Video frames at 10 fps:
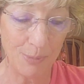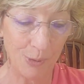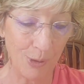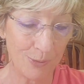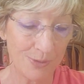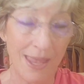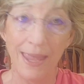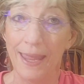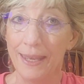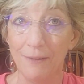BOGOs,
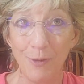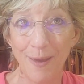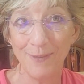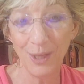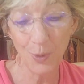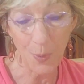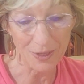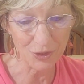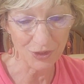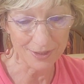and if you have any
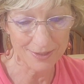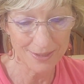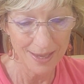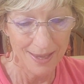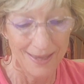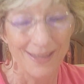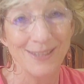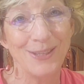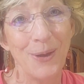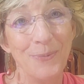questions.
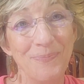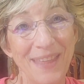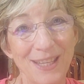So